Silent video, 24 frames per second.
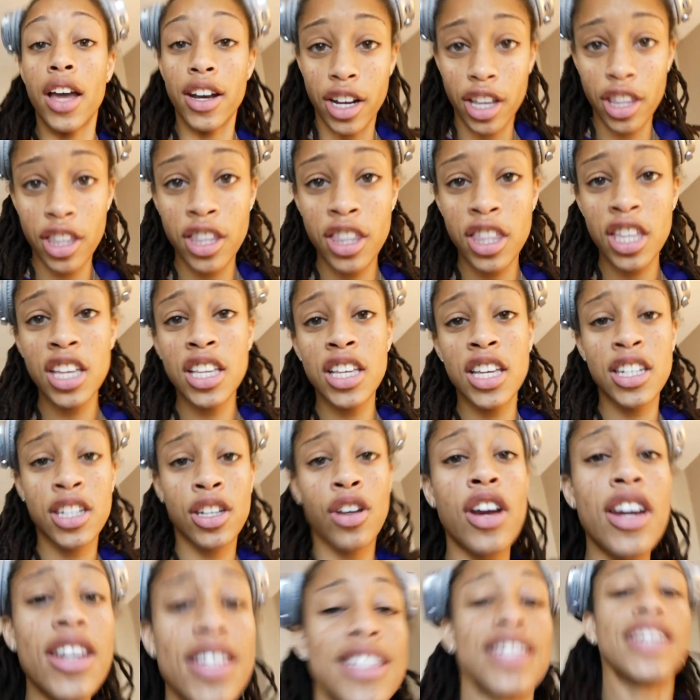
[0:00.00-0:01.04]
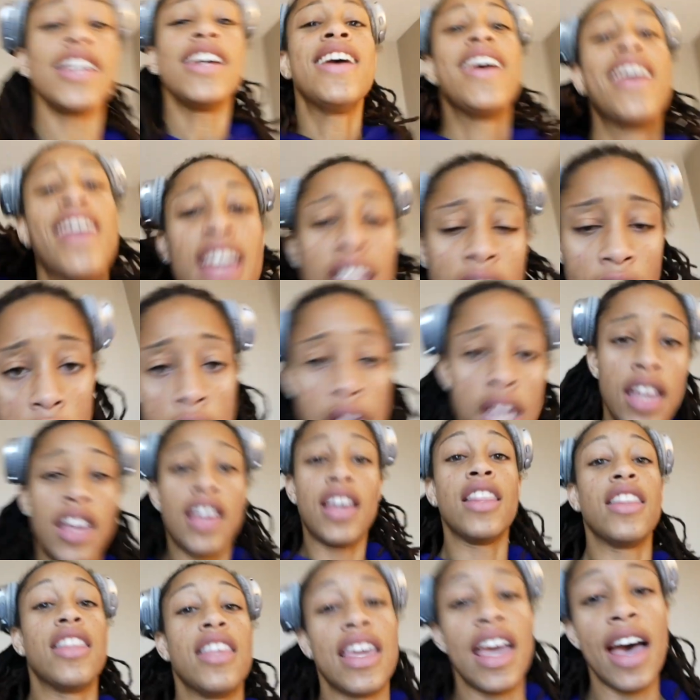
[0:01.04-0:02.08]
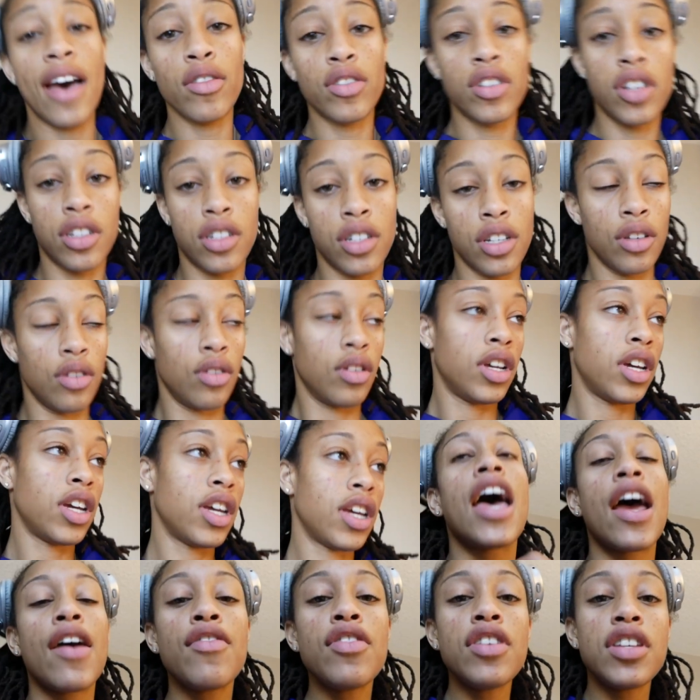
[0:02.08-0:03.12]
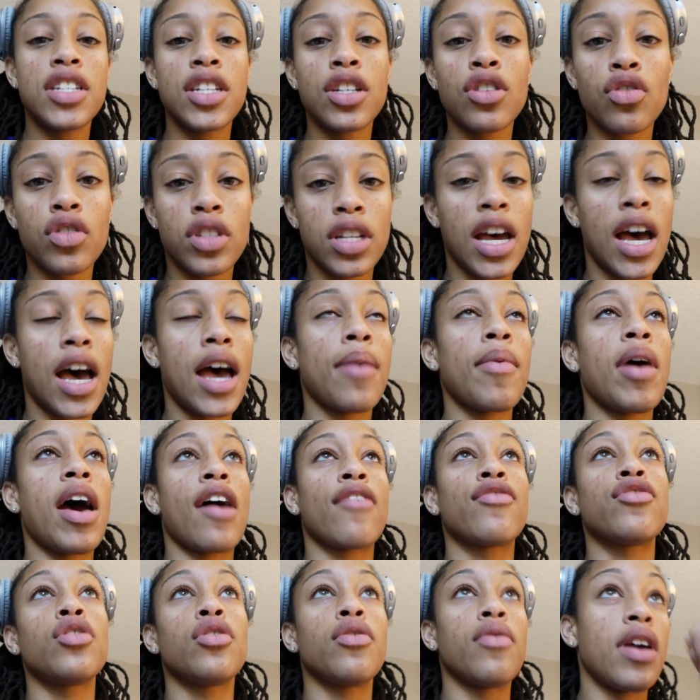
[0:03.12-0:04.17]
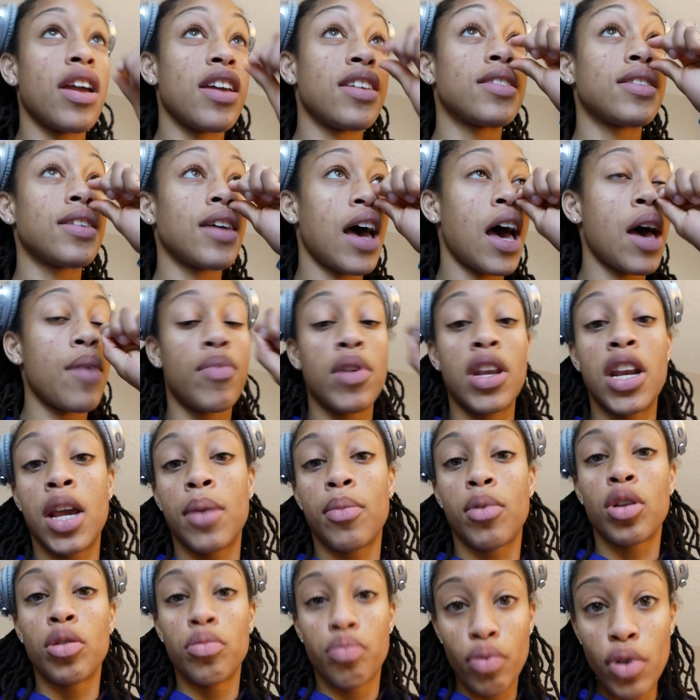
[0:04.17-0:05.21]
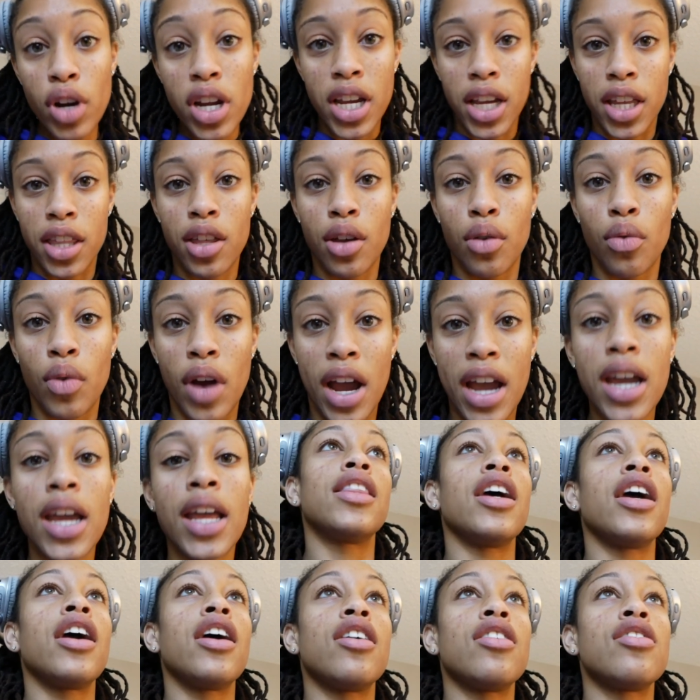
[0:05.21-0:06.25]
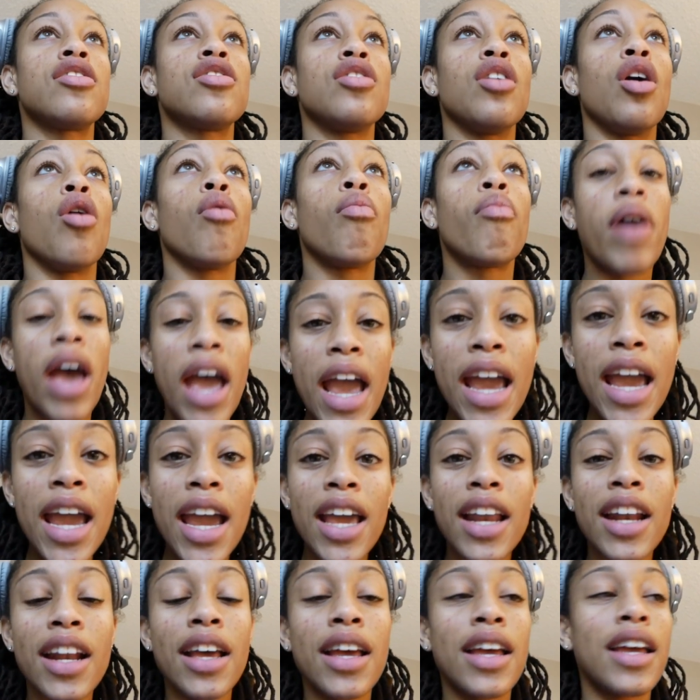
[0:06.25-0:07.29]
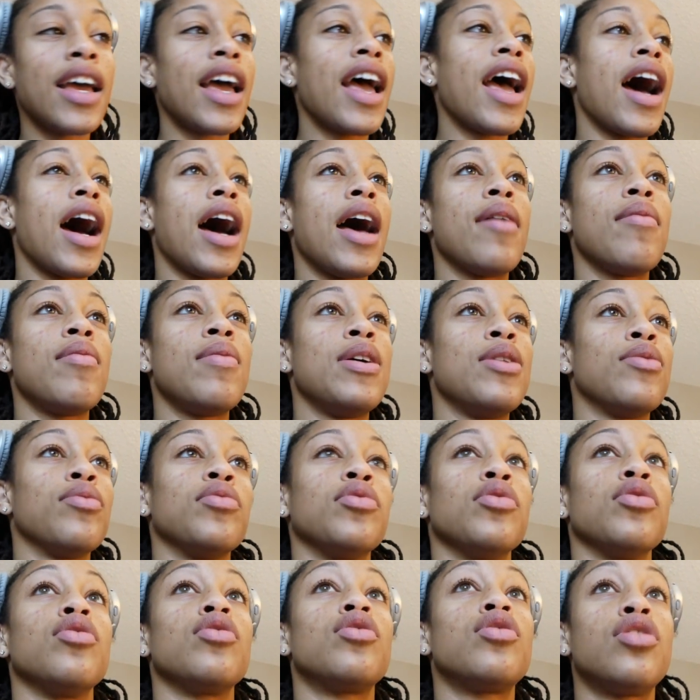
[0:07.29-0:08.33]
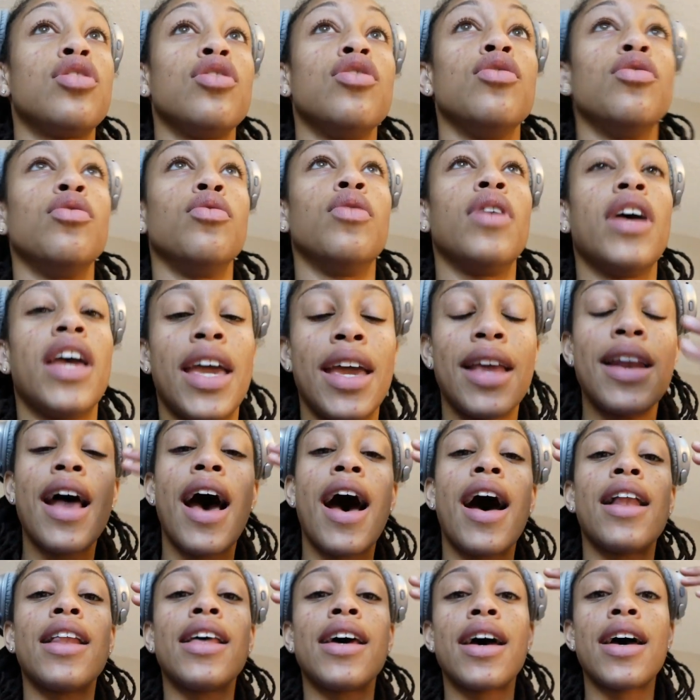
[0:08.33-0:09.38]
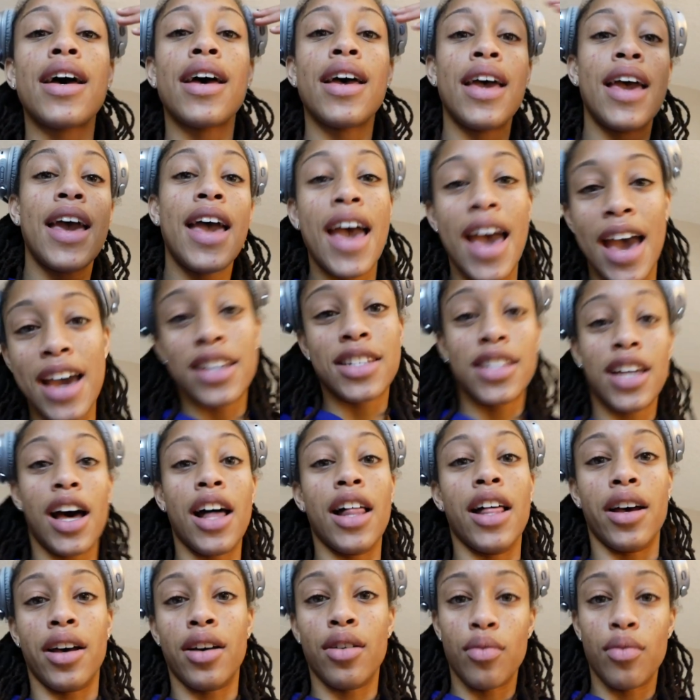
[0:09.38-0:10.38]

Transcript: Another thing that's crazy, the altitude. Every single time after a race, I've been able to breathe, right? There's no pain. I'm able to inhale, exhale,